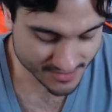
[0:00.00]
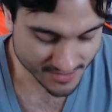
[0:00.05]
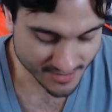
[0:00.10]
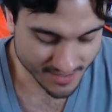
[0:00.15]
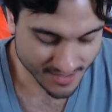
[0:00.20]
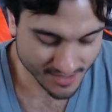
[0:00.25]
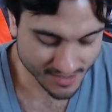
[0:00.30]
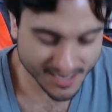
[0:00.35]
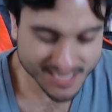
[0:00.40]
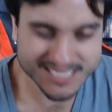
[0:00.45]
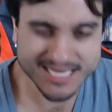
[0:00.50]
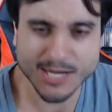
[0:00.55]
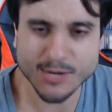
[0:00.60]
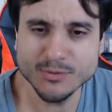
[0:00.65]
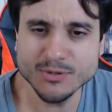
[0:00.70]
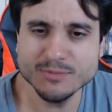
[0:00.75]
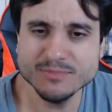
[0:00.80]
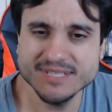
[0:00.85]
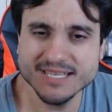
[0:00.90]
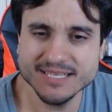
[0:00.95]
because I own
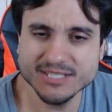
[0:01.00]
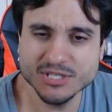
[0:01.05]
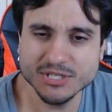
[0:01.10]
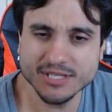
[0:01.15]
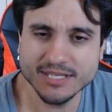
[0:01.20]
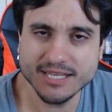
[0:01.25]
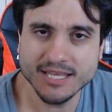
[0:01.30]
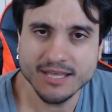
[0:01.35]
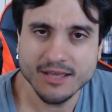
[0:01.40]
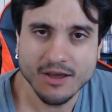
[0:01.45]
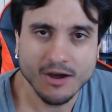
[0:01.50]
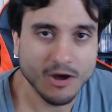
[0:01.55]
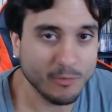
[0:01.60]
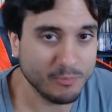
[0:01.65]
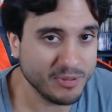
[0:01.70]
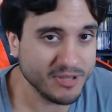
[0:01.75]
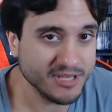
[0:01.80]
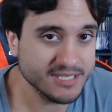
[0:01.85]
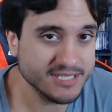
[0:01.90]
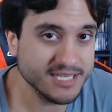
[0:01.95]
them digitally on
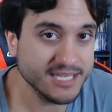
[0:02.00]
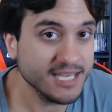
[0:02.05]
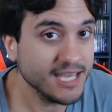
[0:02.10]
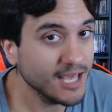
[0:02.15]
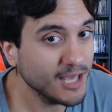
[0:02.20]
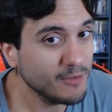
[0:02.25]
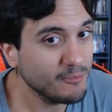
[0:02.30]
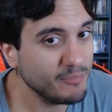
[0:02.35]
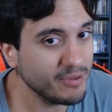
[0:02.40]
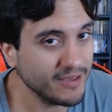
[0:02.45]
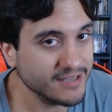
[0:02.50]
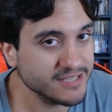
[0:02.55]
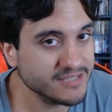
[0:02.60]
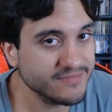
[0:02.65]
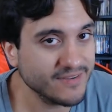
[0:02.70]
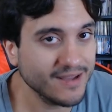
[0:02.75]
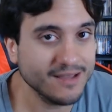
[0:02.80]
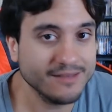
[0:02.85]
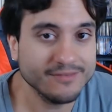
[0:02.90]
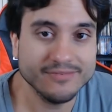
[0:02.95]
PC,
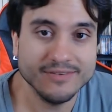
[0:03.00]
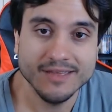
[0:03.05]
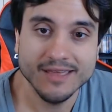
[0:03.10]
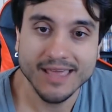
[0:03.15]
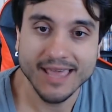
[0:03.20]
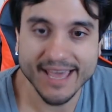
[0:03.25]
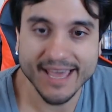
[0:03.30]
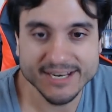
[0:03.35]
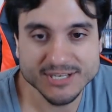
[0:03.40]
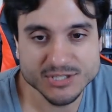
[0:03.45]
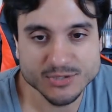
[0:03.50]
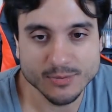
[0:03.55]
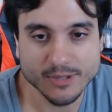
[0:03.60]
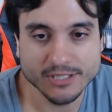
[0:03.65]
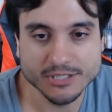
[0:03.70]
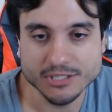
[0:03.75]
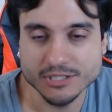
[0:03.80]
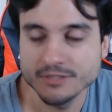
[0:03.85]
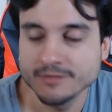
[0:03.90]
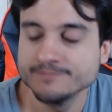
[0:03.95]
PS5, and
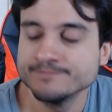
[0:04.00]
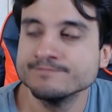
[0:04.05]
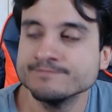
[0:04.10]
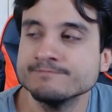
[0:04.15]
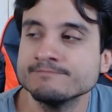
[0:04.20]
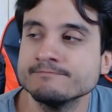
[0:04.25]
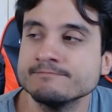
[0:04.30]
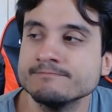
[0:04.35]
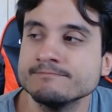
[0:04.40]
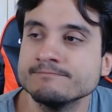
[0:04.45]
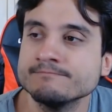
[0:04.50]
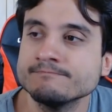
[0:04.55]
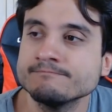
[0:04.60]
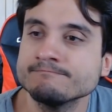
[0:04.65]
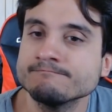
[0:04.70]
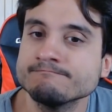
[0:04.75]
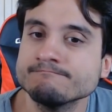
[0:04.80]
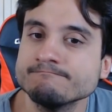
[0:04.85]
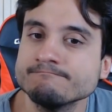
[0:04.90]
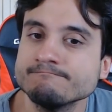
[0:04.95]
Switch.
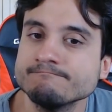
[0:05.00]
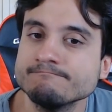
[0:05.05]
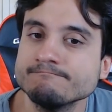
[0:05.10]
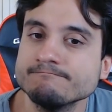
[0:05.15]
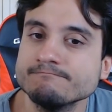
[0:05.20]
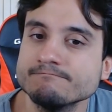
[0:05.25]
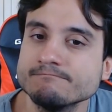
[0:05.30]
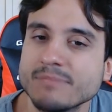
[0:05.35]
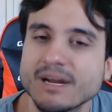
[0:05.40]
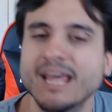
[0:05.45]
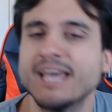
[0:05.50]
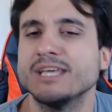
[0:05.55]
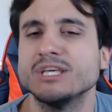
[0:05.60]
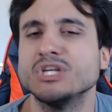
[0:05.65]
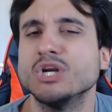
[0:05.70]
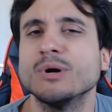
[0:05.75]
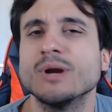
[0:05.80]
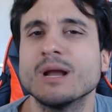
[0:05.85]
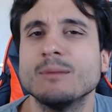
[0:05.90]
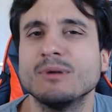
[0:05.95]
But hey, you
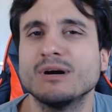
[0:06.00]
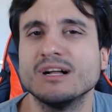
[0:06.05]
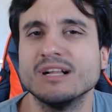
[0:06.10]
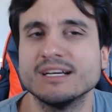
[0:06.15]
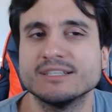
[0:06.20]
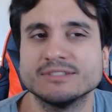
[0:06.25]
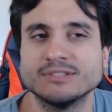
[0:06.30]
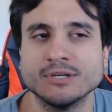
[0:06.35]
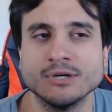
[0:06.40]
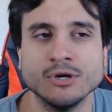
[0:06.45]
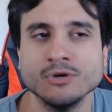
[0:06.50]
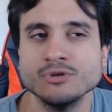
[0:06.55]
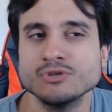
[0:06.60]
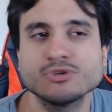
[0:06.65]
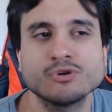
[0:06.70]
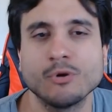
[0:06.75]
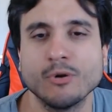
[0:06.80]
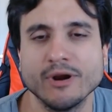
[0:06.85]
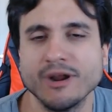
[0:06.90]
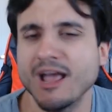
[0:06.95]
know what? I'm a collector.
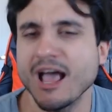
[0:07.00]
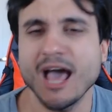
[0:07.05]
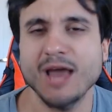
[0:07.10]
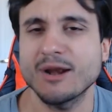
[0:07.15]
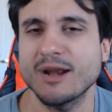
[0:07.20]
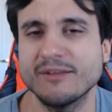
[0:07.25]
Screw it. I don't have to